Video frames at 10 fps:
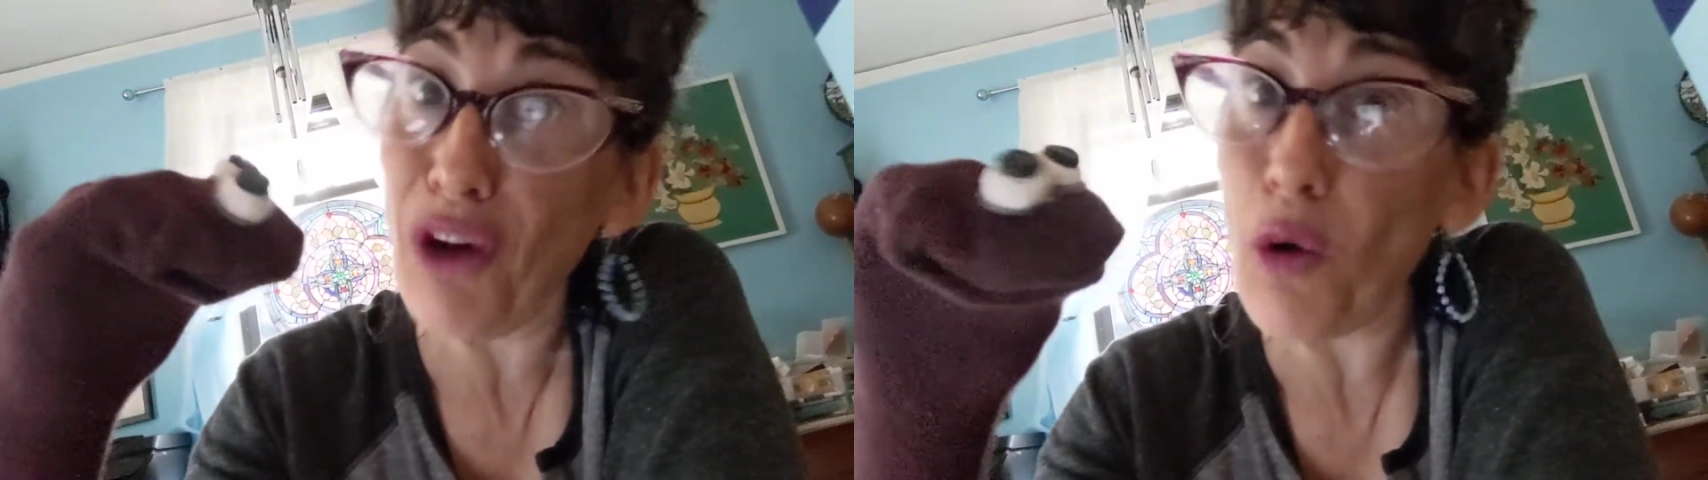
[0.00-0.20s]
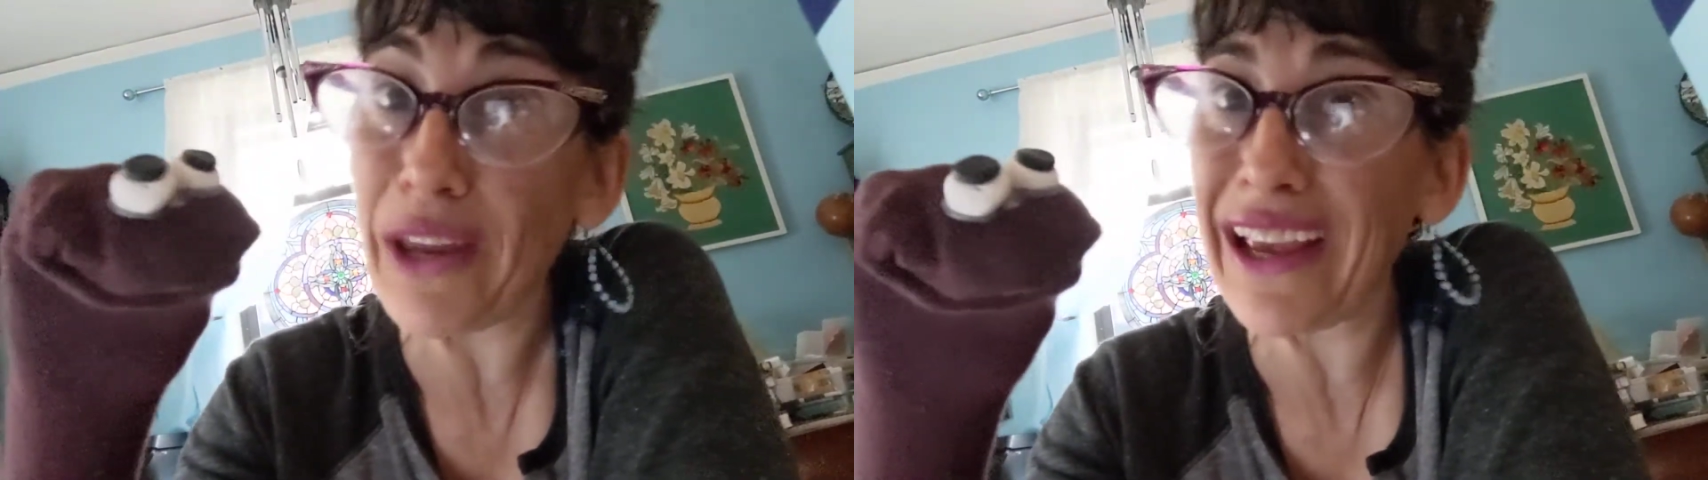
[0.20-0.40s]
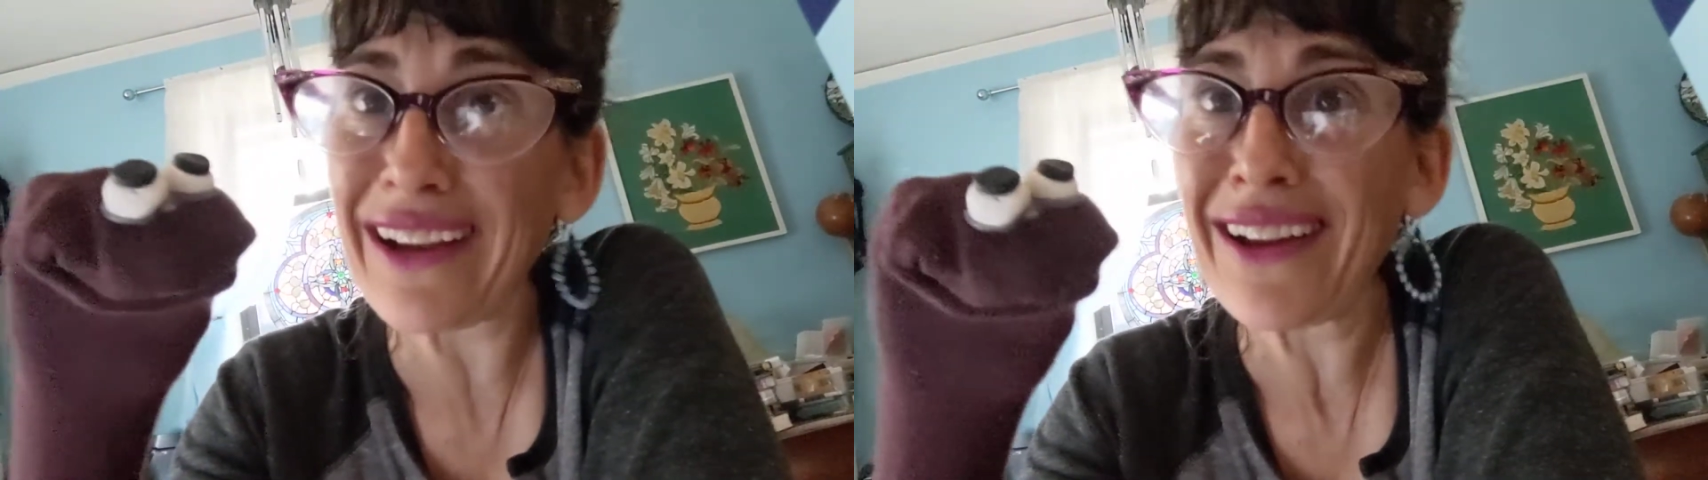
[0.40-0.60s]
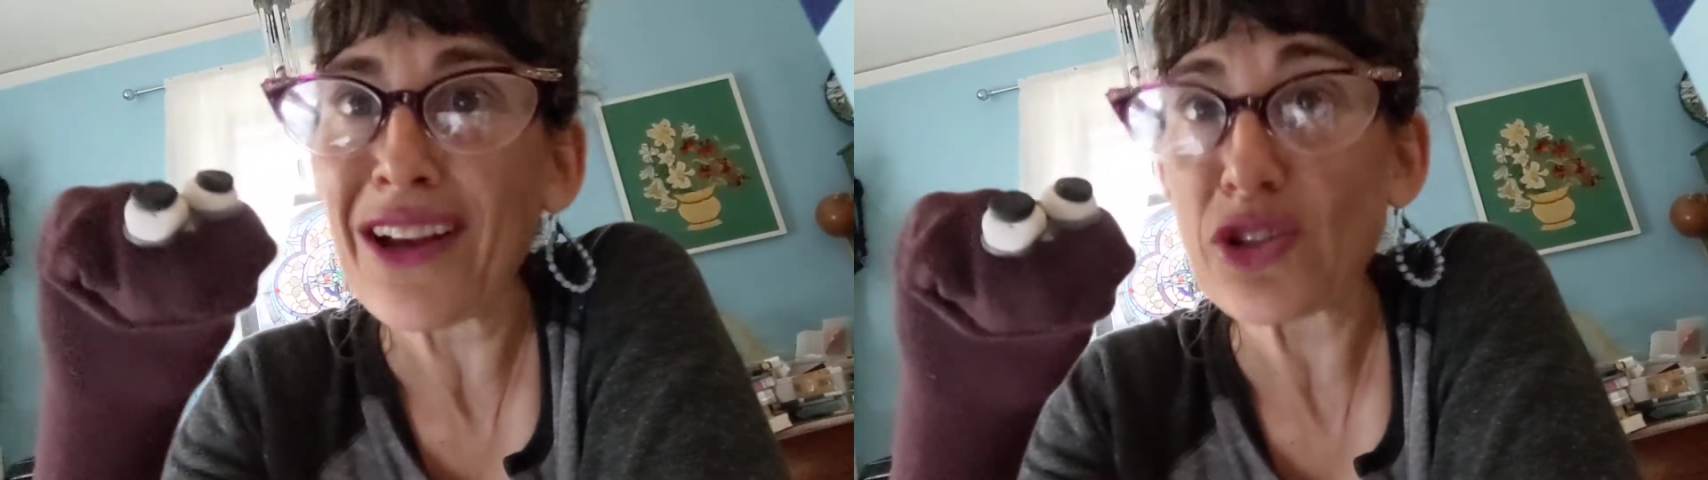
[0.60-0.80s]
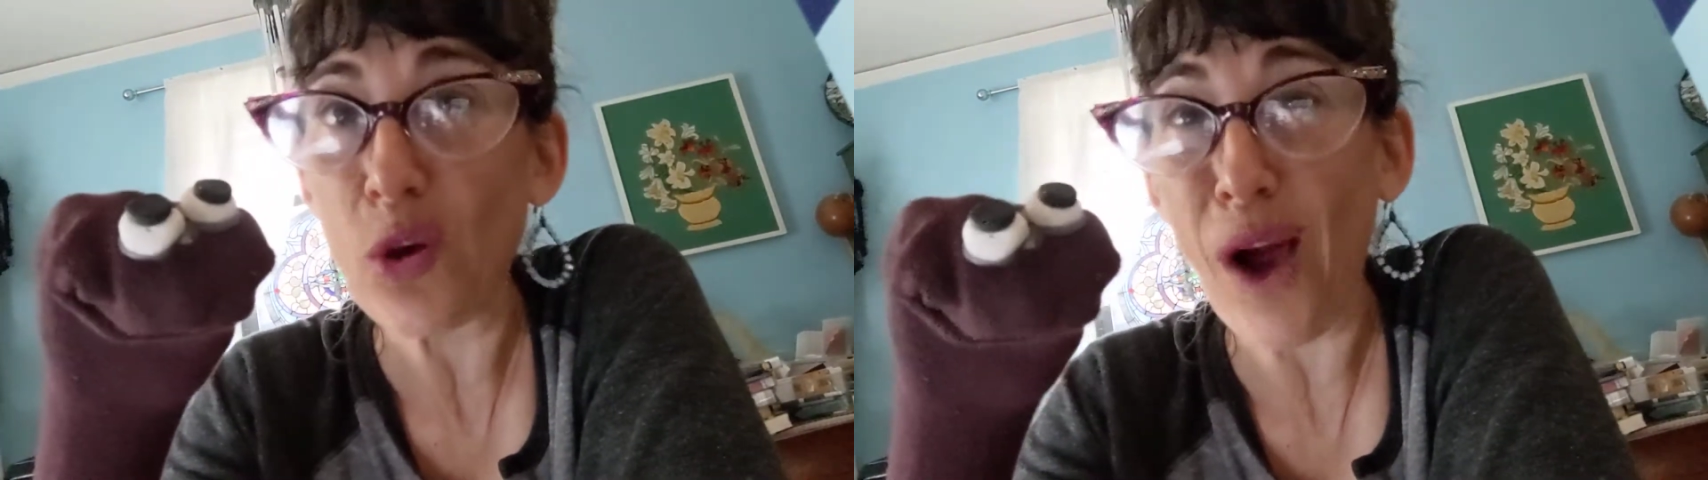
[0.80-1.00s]
voting,
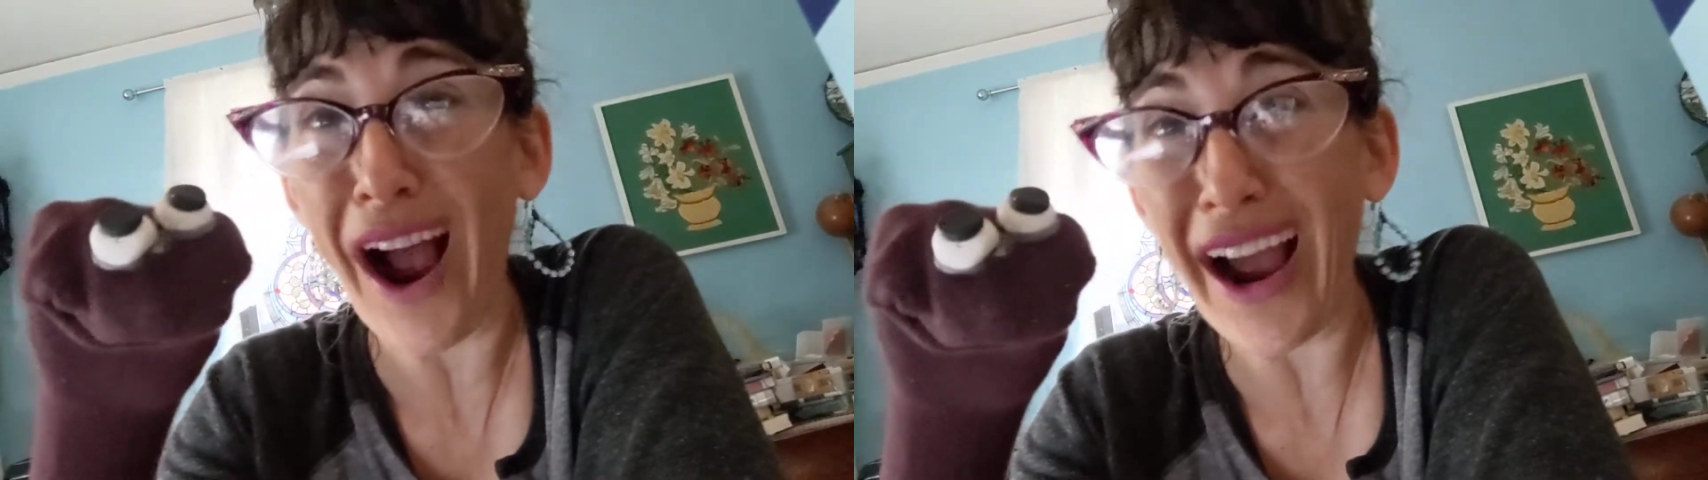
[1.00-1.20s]
so